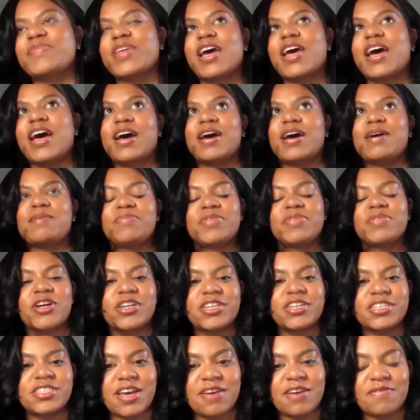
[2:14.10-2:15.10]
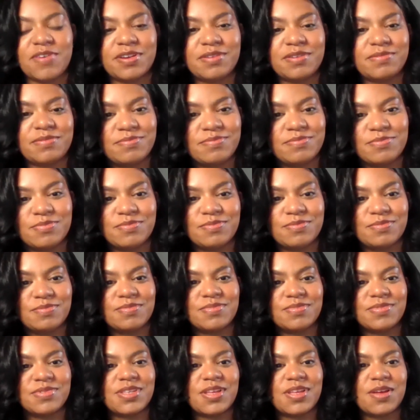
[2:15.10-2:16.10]
I'm 37,
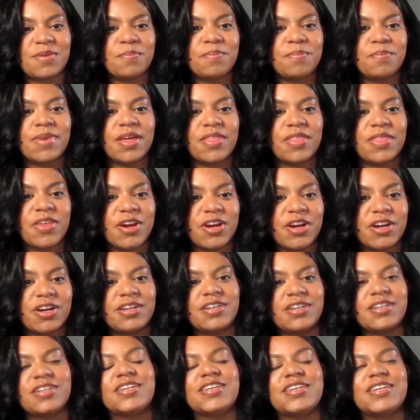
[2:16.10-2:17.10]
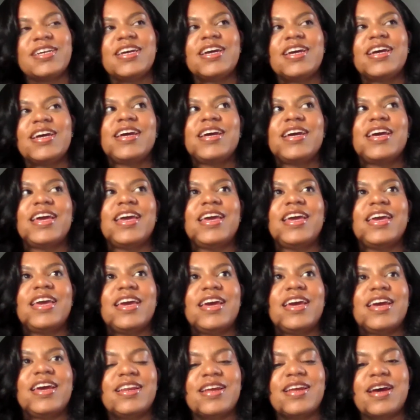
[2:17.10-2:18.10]
mother,
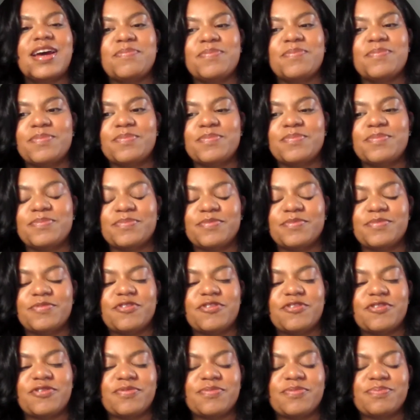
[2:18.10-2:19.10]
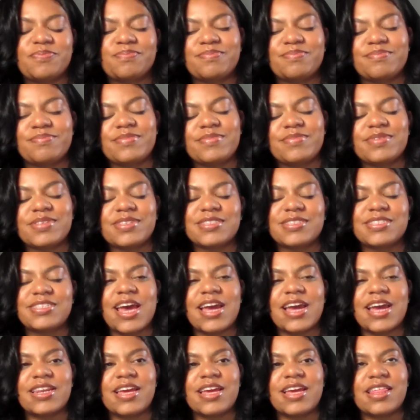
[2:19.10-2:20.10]
and I'm
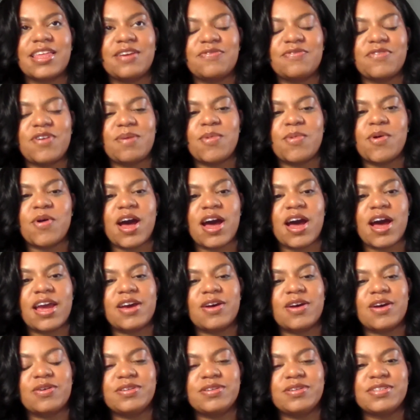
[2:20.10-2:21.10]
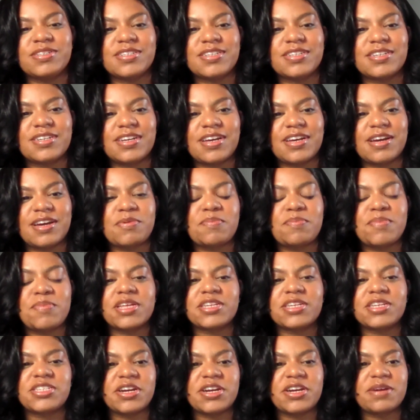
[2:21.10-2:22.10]
technically from Ohio. I'm a
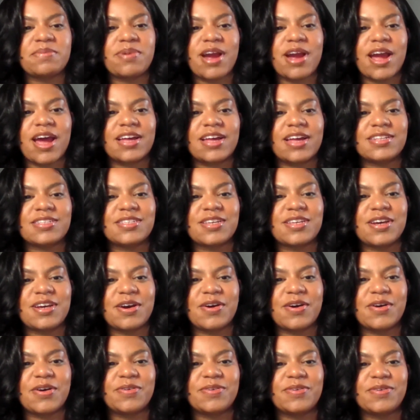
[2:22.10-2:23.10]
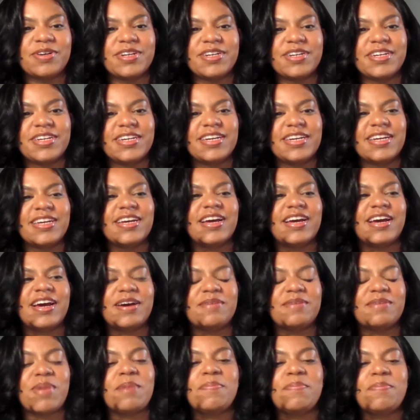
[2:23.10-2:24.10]
military brat. So,
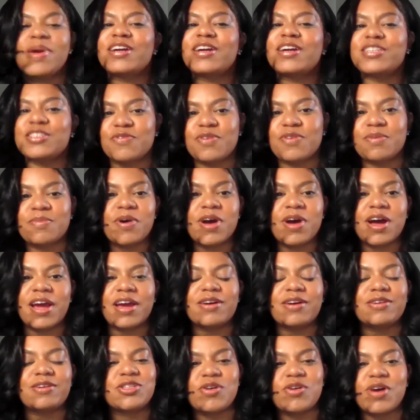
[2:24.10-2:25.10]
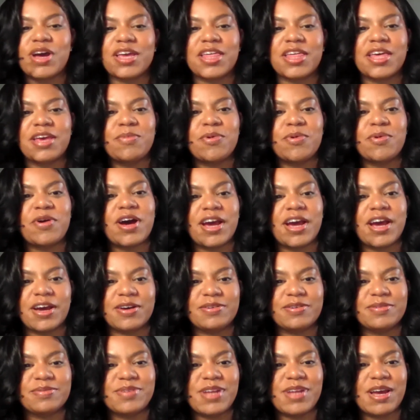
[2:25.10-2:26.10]
uh, my parents are from Ohio. So, I claim
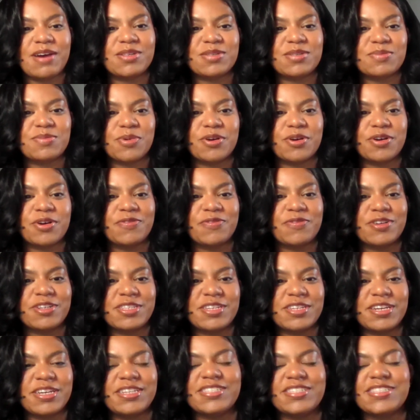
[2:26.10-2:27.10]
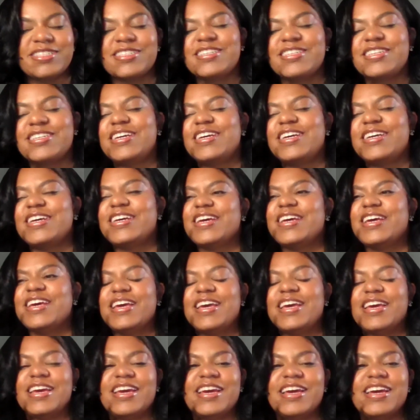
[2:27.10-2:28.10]
Ohio. I was born overseas.
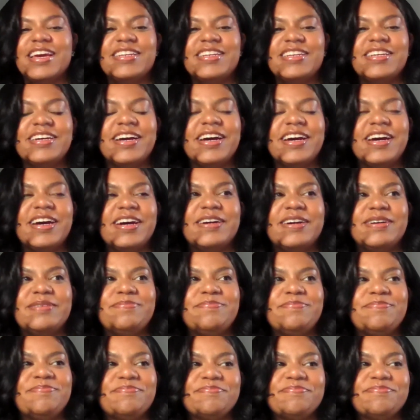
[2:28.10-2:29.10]
And um,